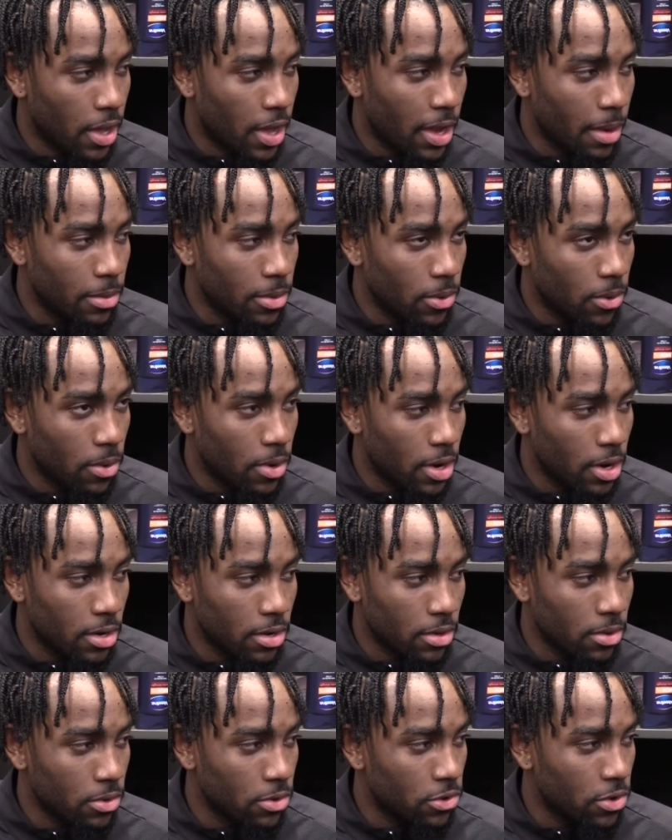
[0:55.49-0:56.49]
game, do what I
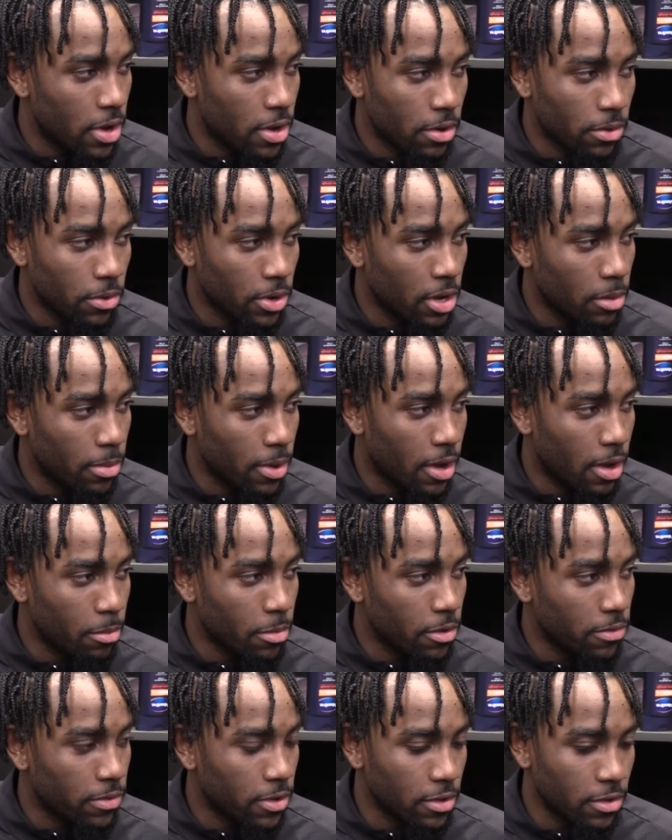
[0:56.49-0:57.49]
do, to try to rebound,
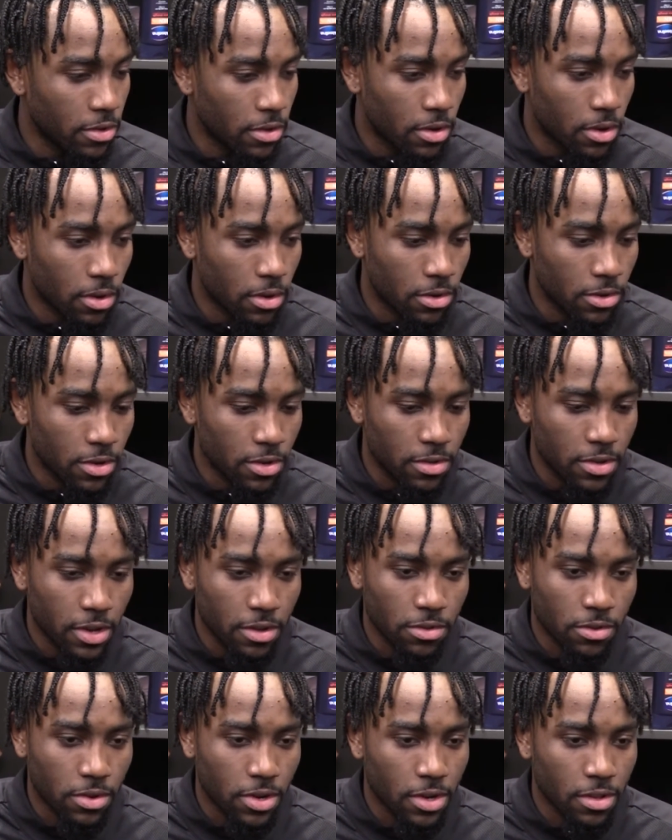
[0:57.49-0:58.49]
be physical, and just set
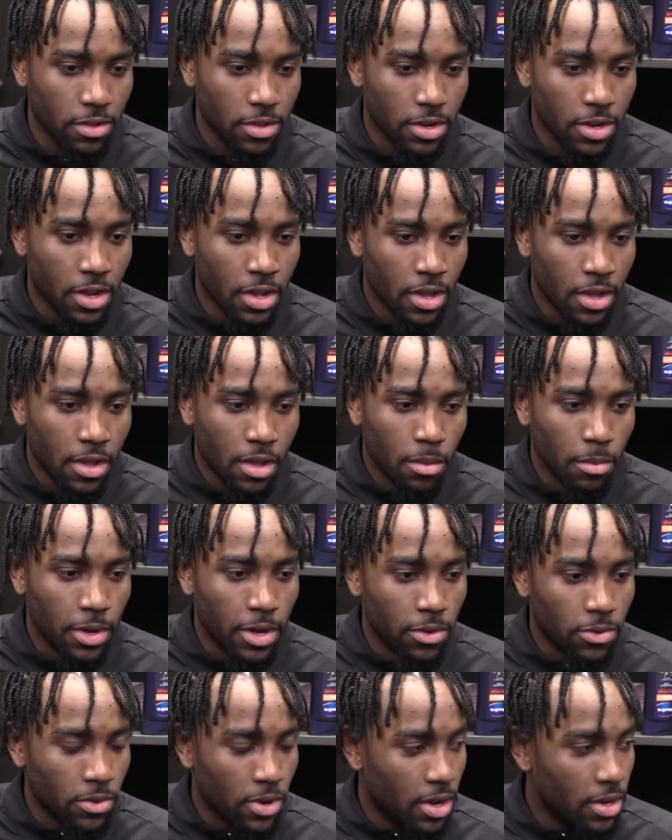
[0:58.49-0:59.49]
screens. And I mean,
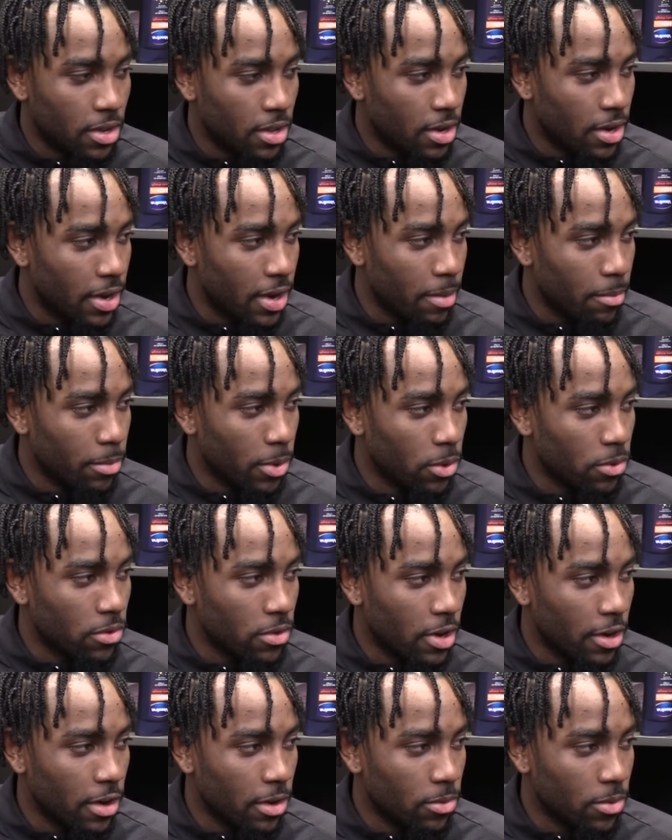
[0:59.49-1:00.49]
that's what I did, and that boosted
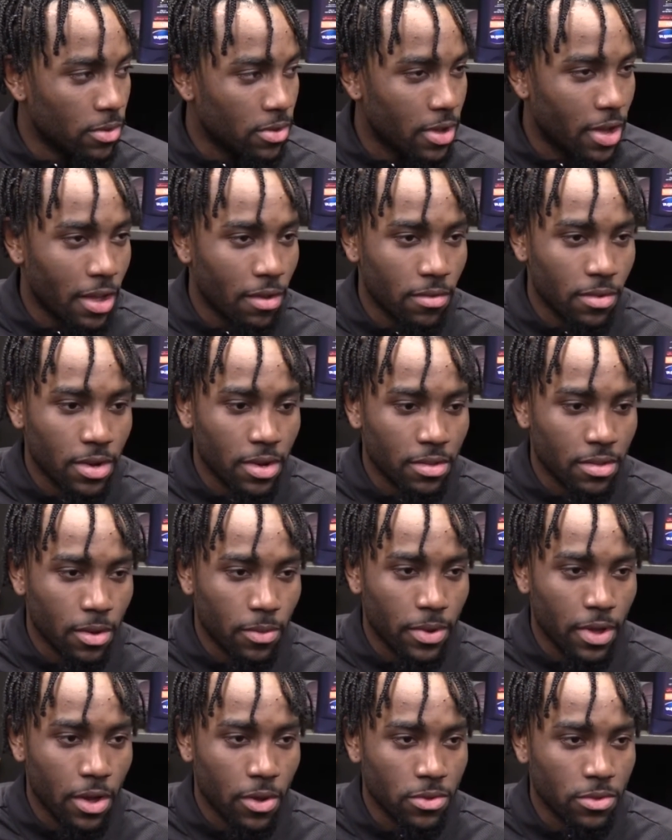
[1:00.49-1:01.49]
everyone's confidence. And
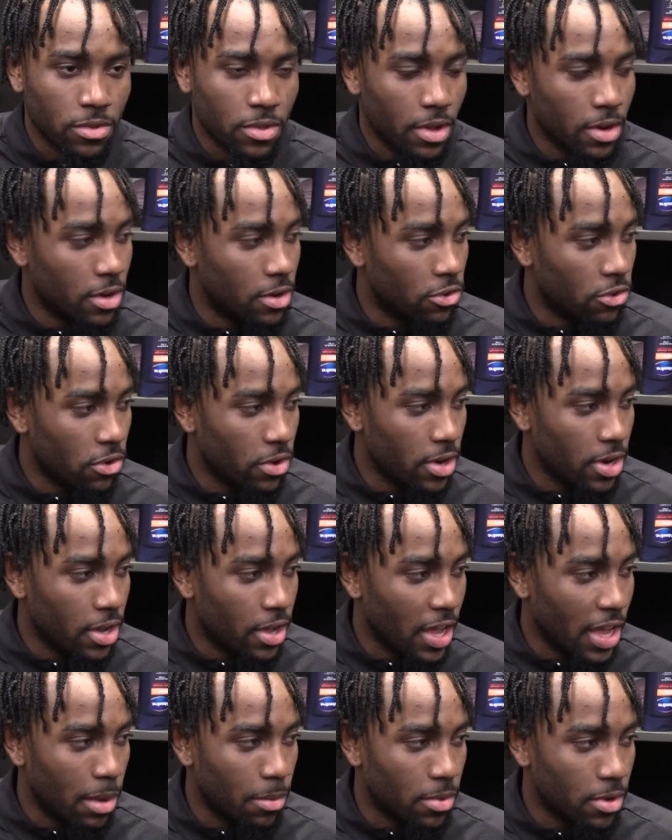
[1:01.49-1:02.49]
we always started to enjoy the
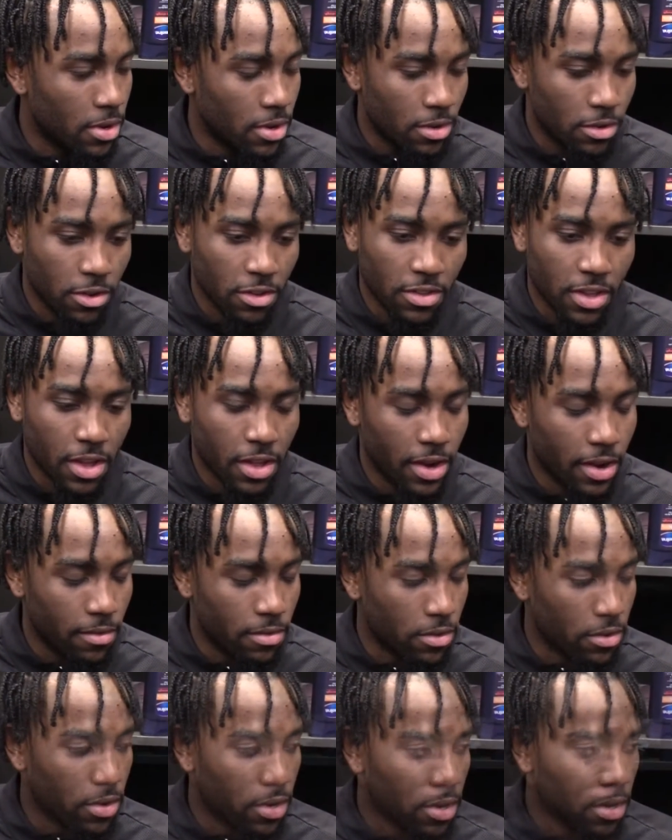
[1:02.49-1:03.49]
game and just getting
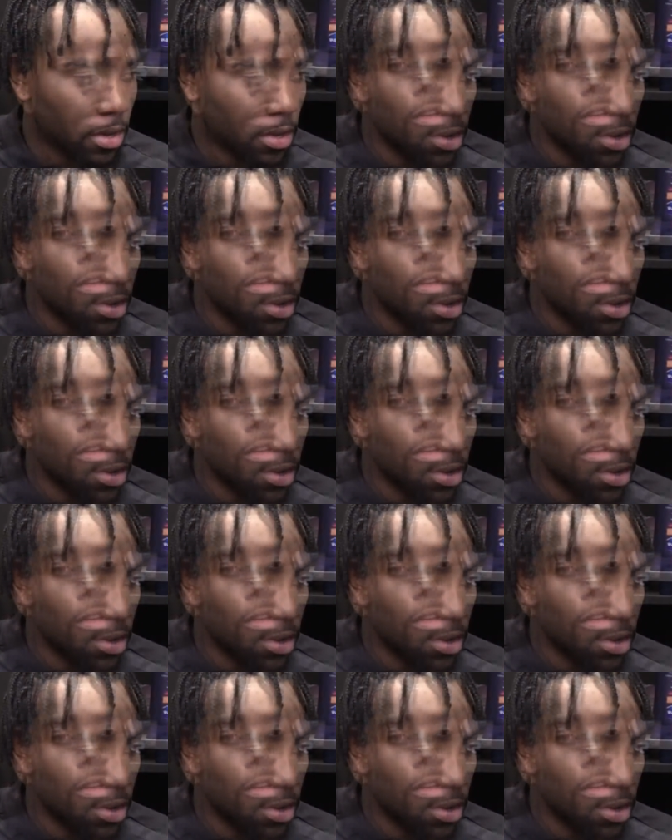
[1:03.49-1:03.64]
after it.